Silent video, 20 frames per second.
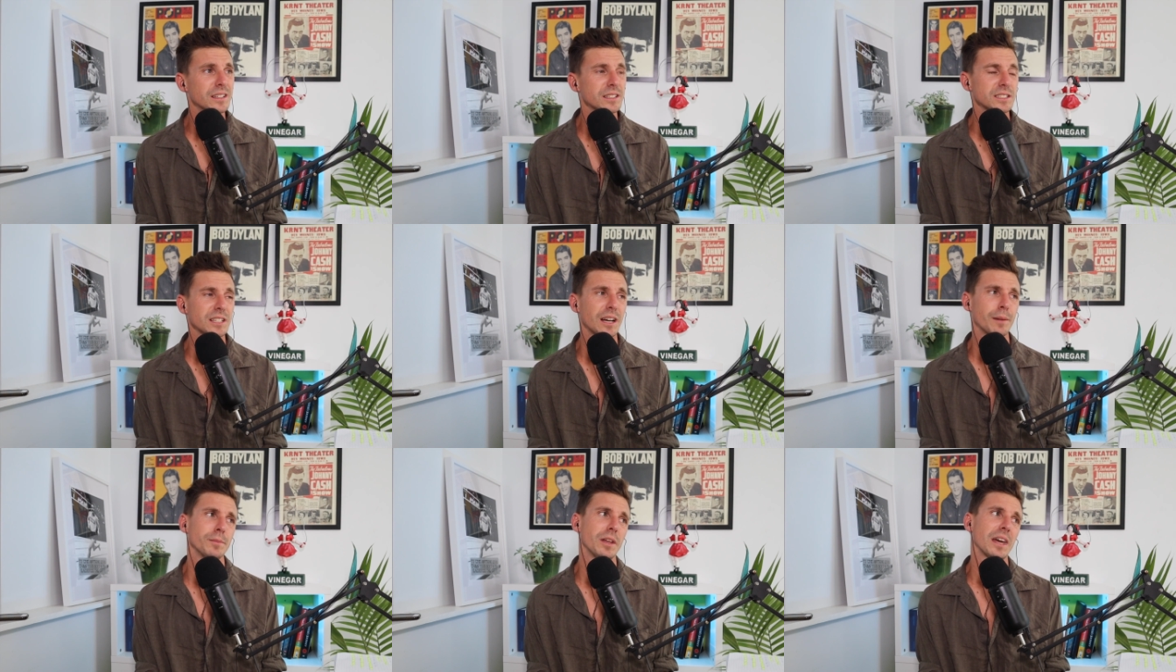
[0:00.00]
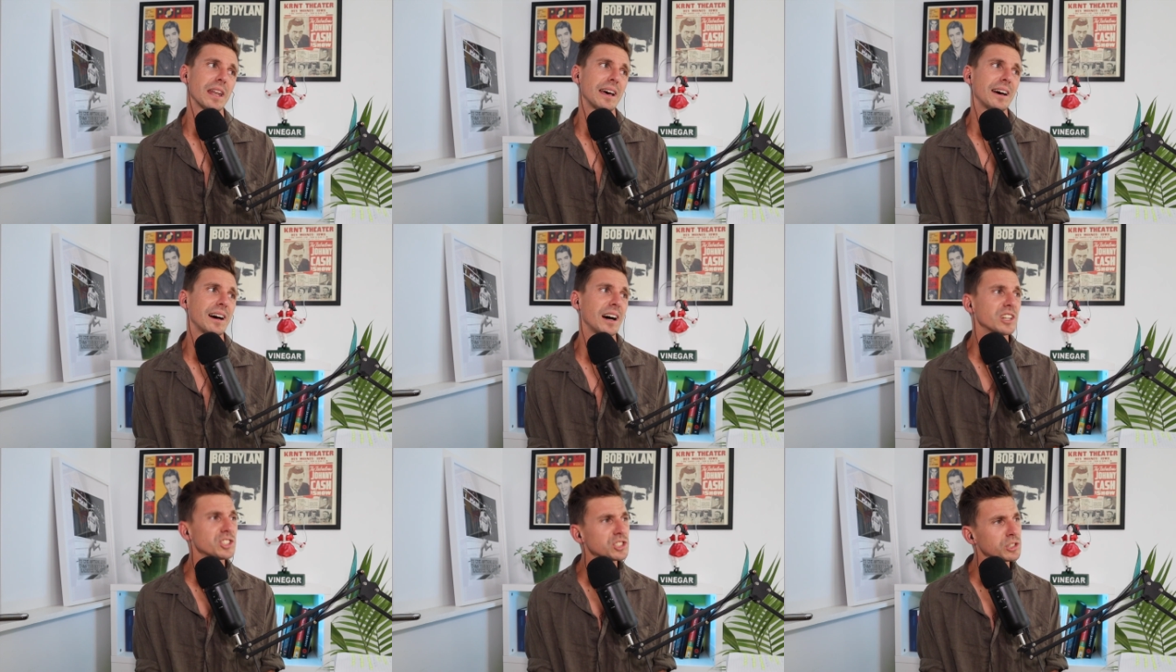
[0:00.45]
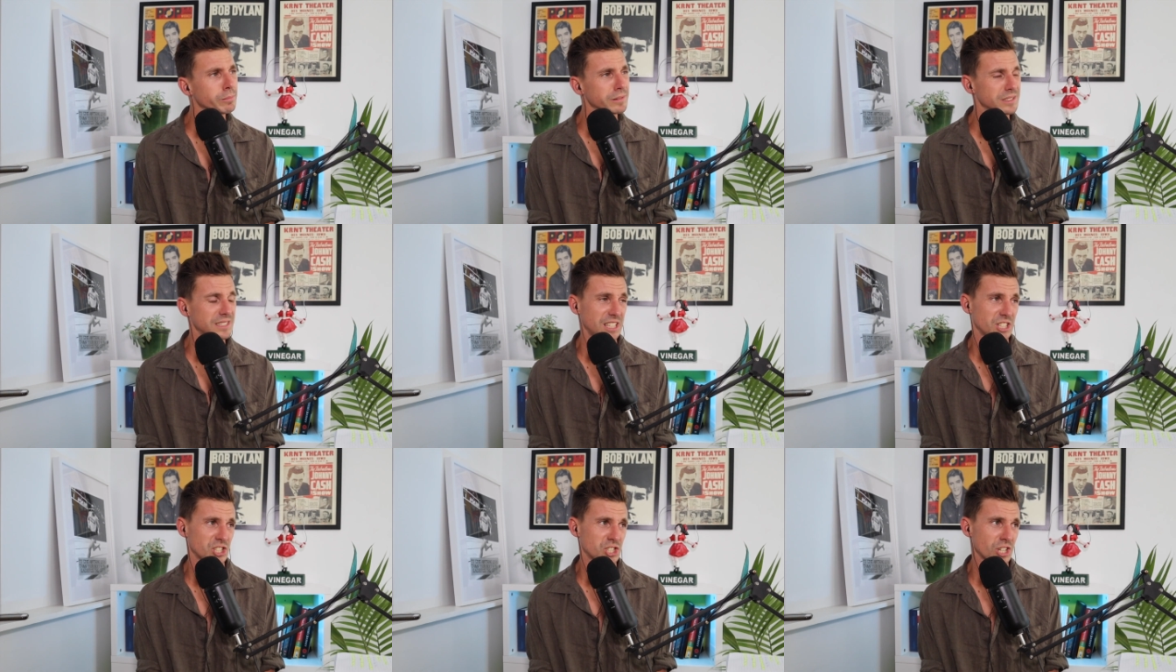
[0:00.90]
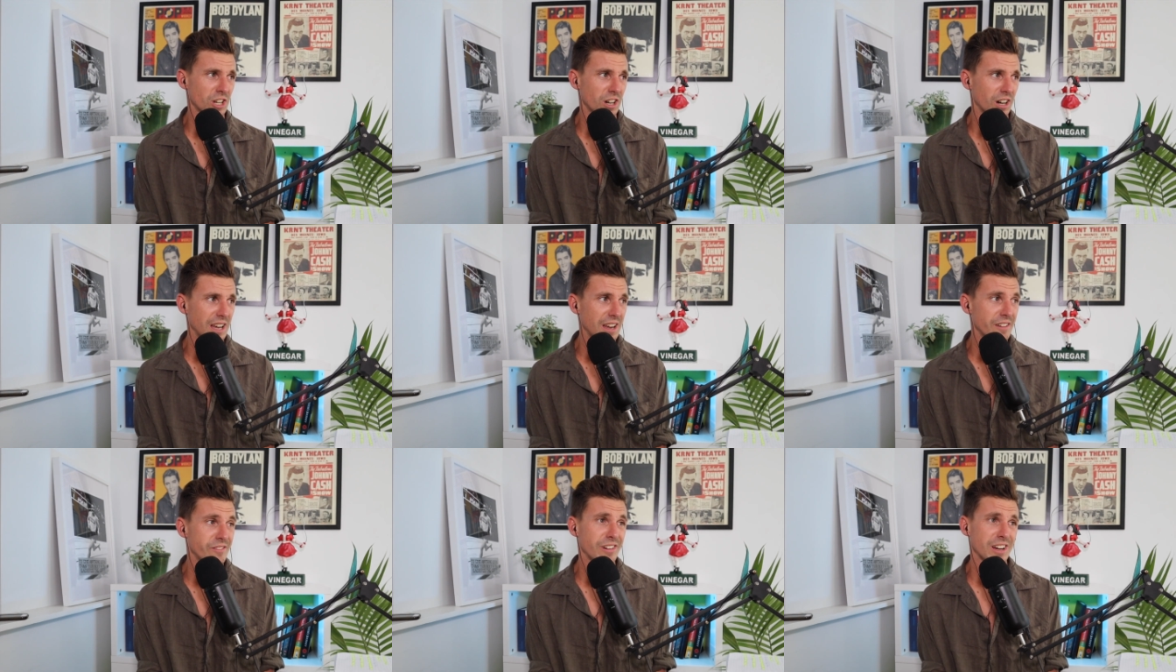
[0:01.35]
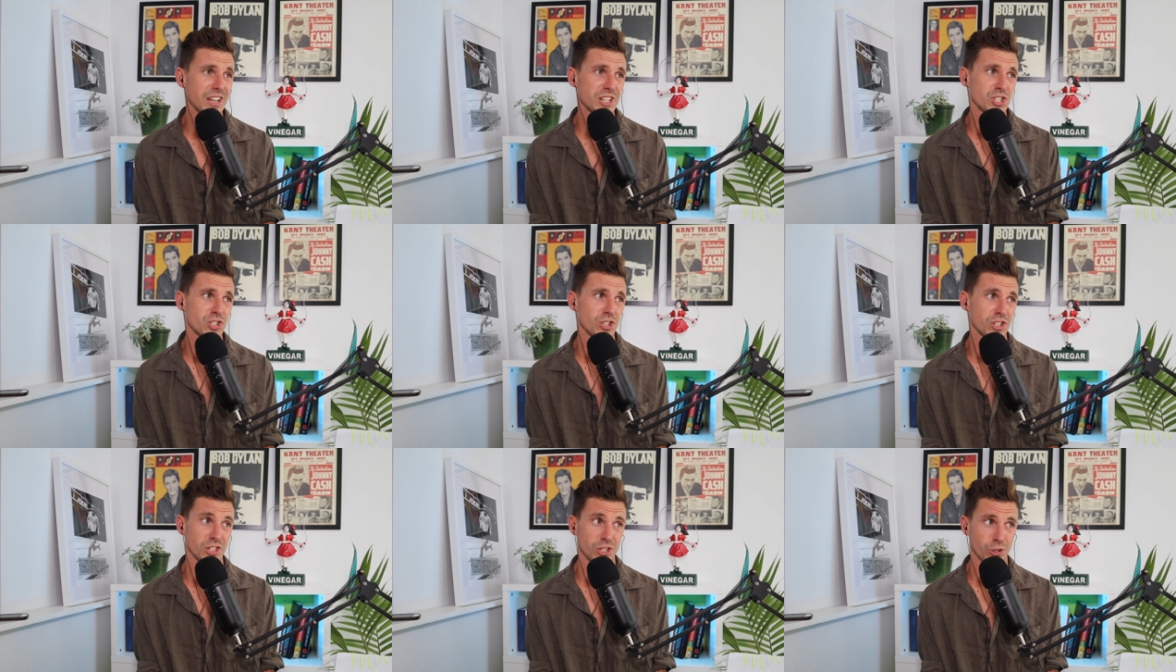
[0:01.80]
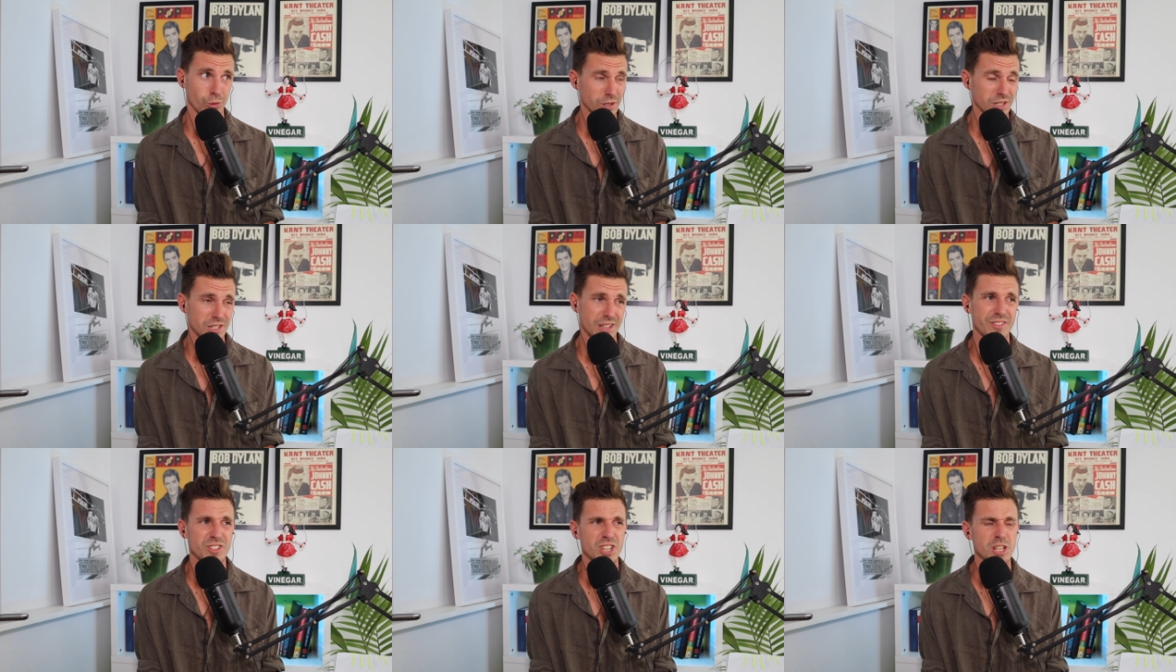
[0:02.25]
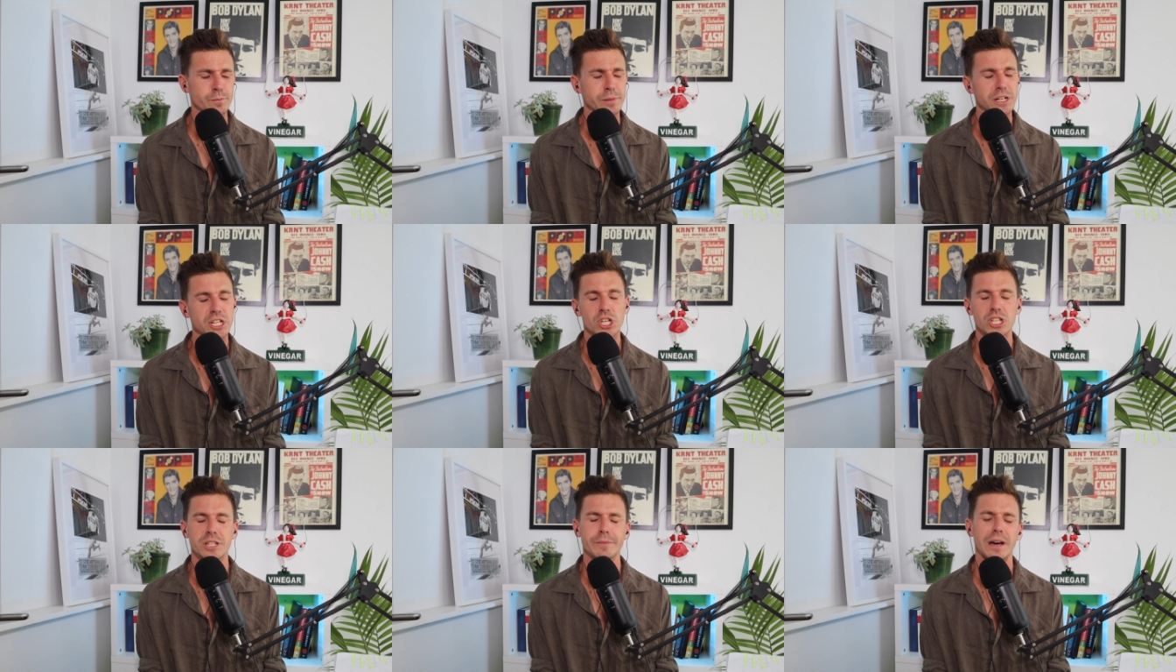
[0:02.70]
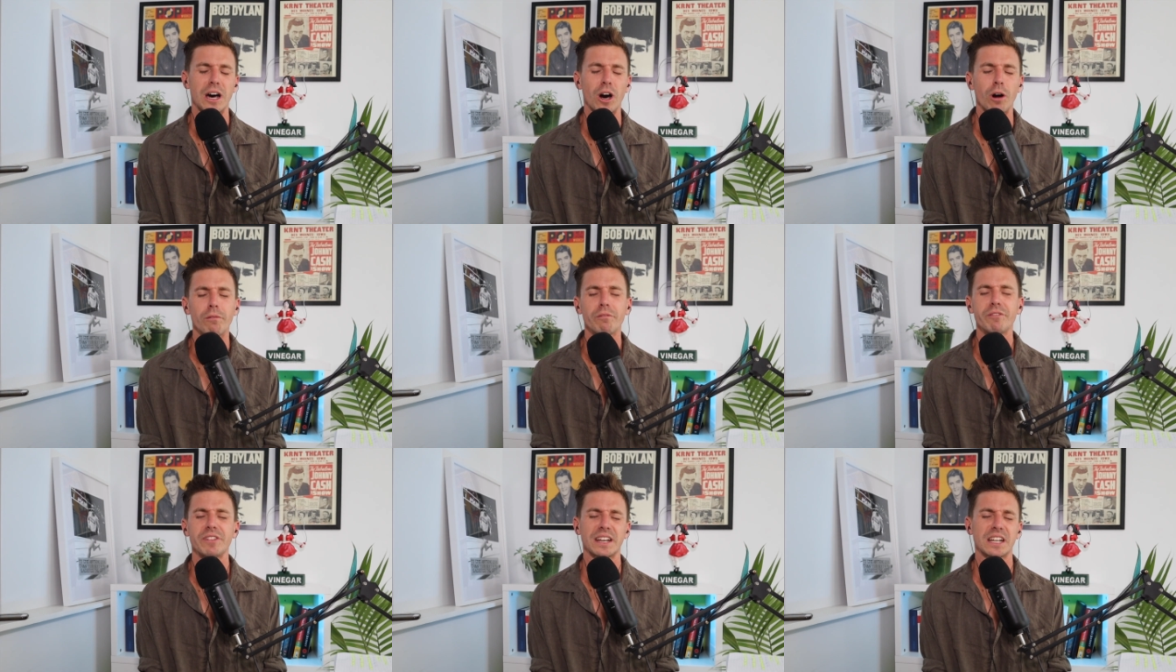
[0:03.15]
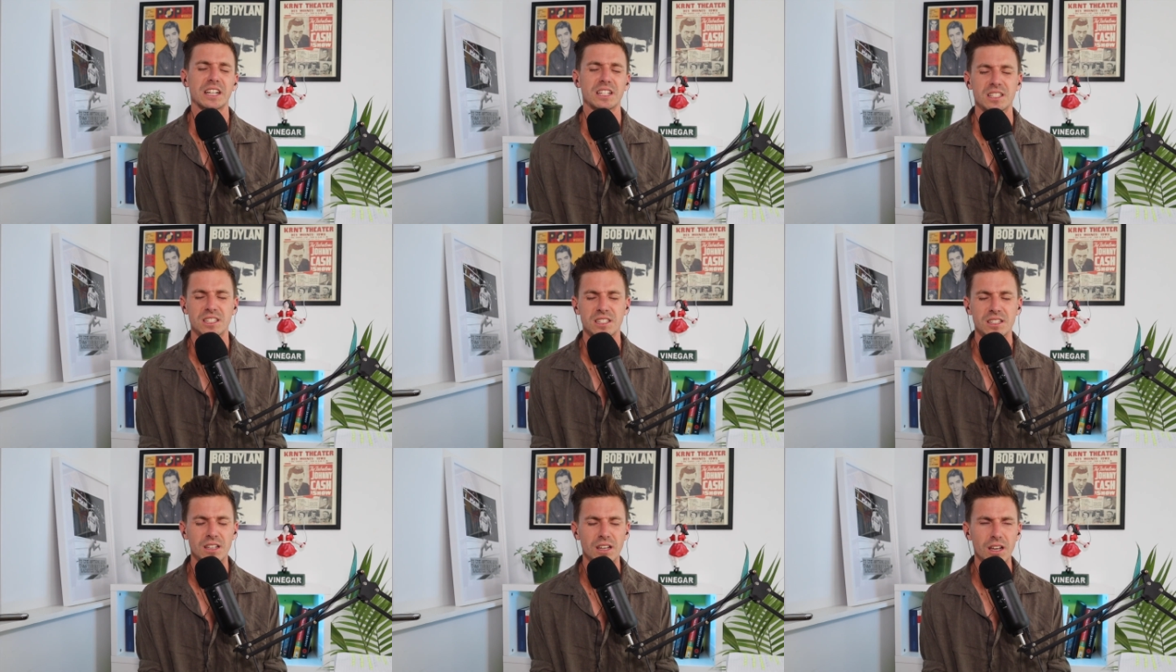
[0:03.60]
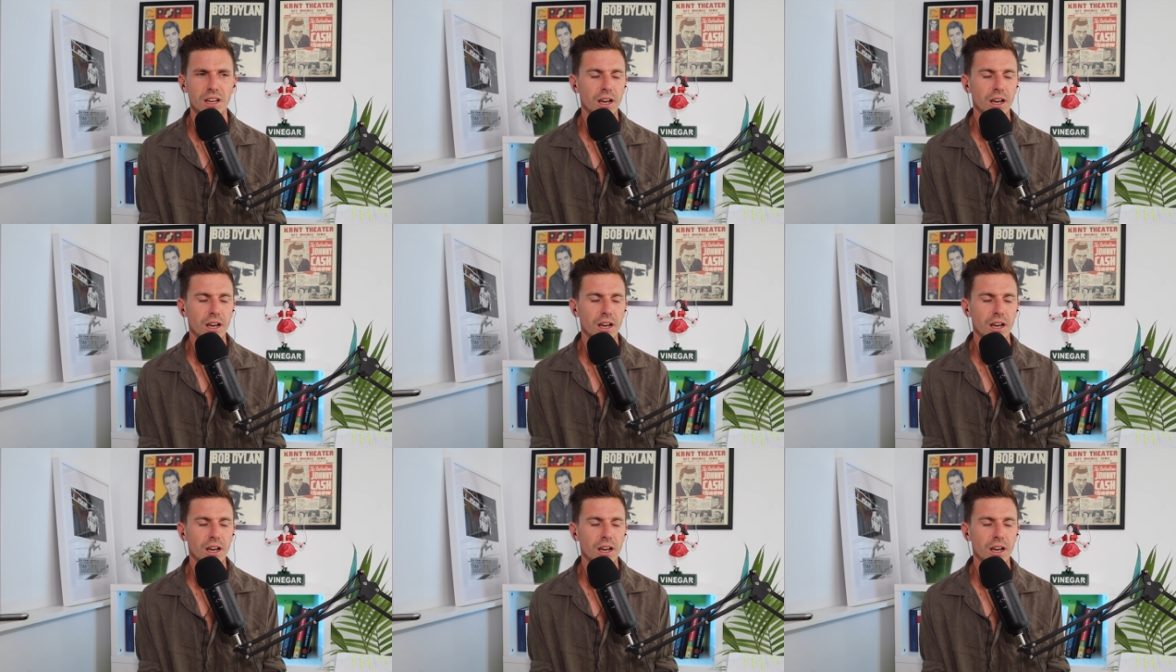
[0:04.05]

So I'm not 100% sure if I should do it. So I've just been using my own fingers.